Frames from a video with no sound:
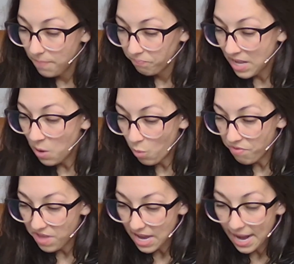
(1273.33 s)
At one
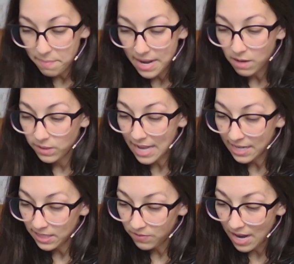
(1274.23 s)
thing I am now
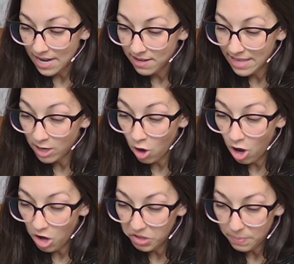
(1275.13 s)
satisfied, that
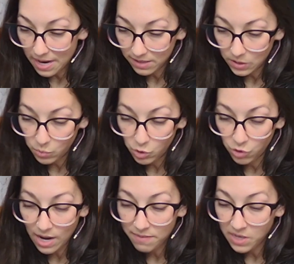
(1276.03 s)
all the boxes which
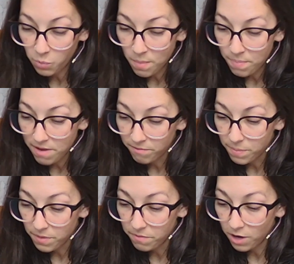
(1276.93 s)
arrived at Whitby from
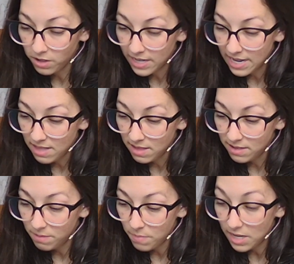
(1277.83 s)
the Varnet in the
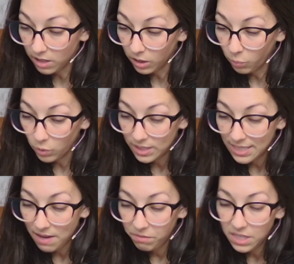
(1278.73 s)
Demeter were
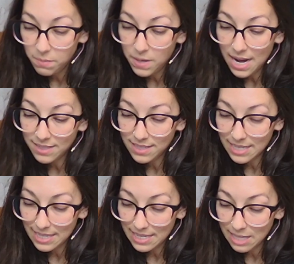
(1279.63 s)
safely
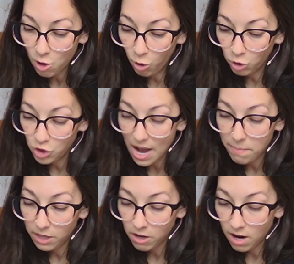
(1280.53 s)
deposited in the old
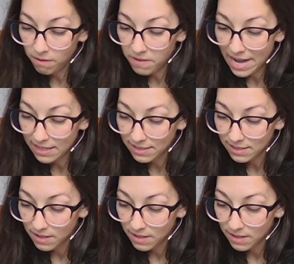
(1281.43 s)
chapel at Carfax.